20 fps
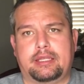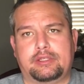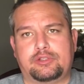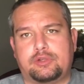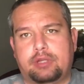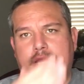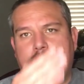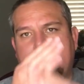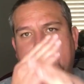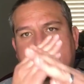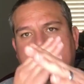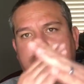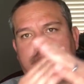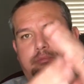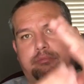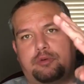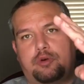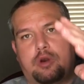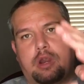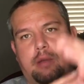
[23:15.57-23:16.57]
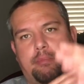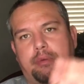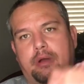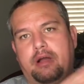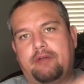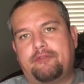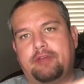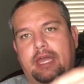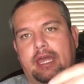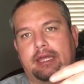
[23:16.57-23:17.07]
I try not to crop
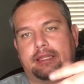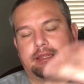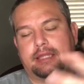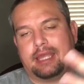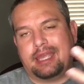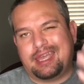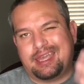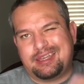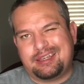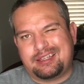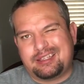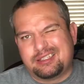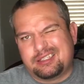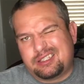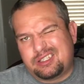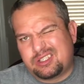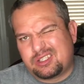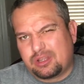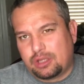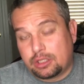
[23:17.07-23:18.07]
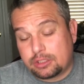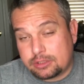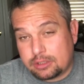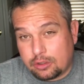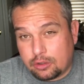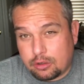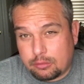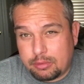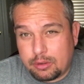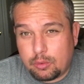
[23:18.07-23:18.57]
off at the hand because it just looks a
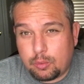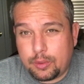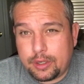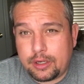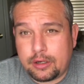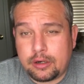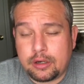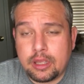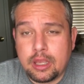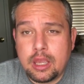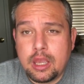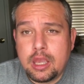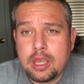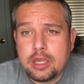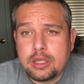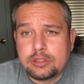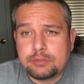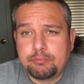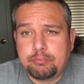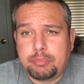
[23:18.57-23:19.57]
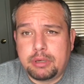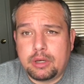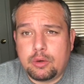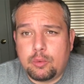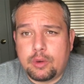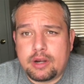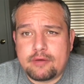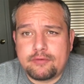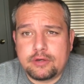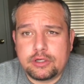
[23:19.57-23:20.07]
little bit weird. But
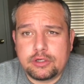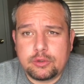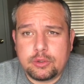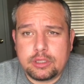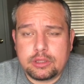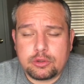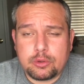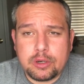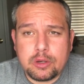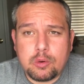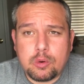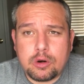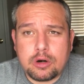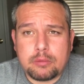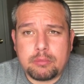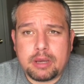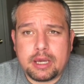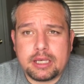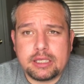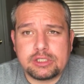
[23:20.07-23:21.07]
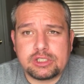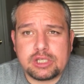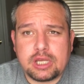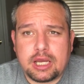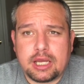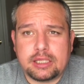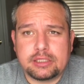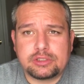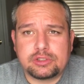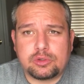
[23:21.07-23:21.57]
whenever you're doing three quarter body
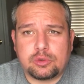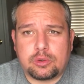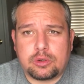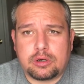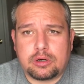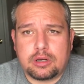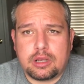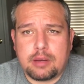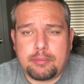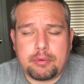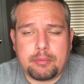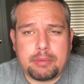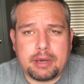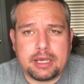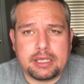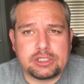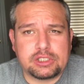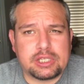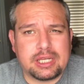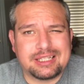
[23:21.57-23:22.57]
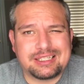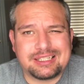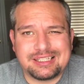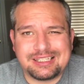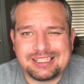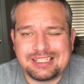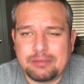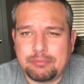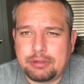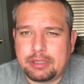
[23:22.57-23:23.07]
shots or upper body shots,
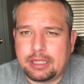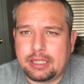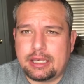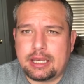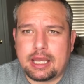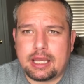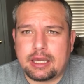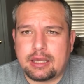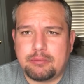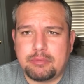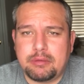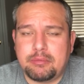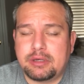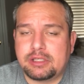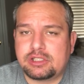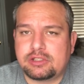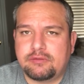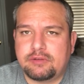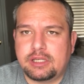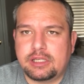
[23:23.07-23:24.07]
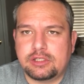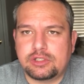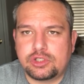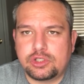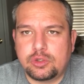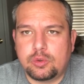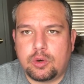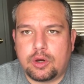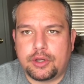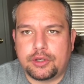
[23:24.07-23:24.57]
it's typically not gonna be much of an
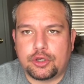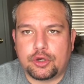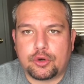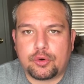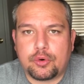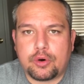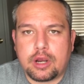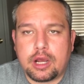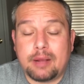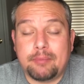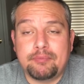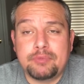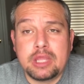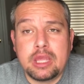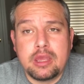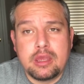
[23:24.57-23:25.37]
issue on your crop.